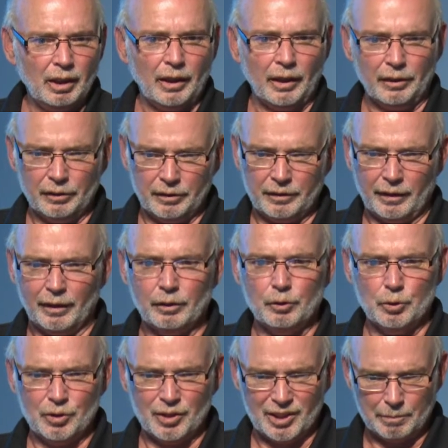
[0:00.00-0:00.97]
and sent
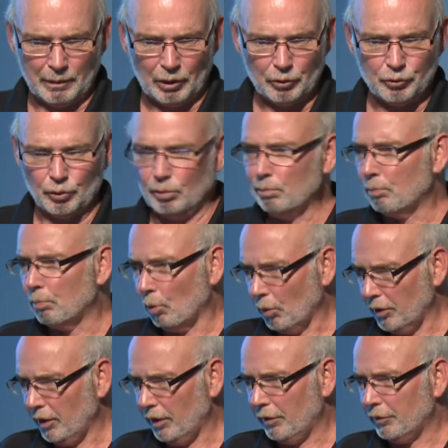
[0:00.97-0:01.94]
to special
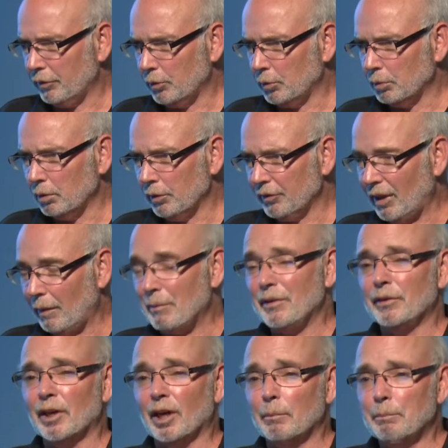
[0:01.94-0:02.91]
boarding schools. I
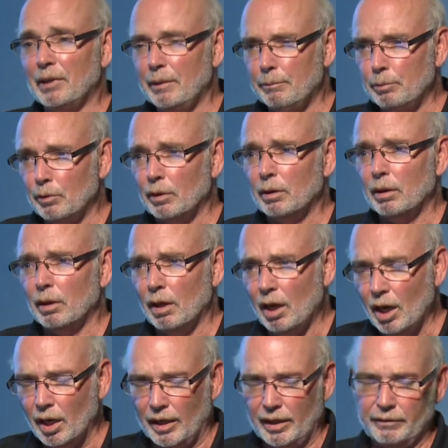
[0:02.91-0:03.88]
mean, there are people
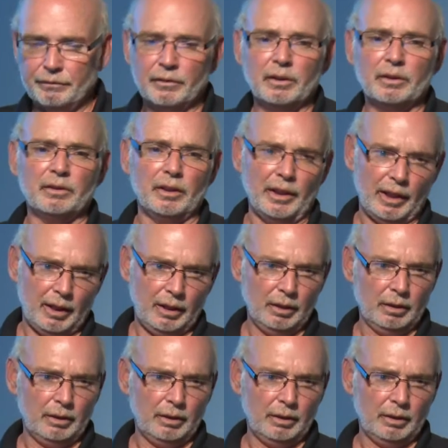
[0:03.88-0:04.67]
alive today,